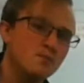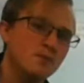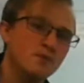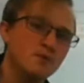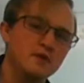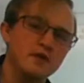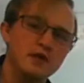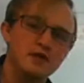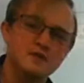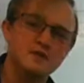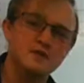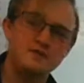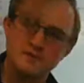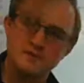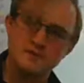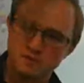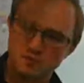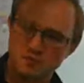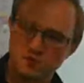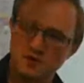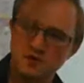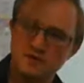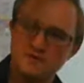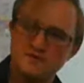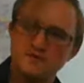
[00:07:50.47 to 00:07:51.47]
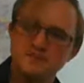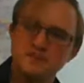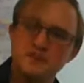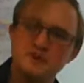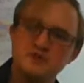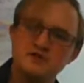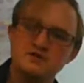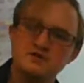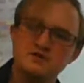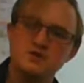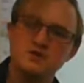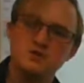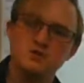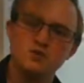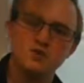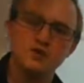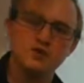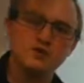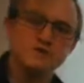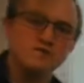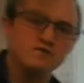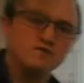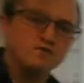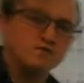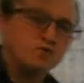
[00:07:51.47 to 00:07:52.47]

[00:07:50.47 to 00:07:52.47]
pull out the important information, and we're going to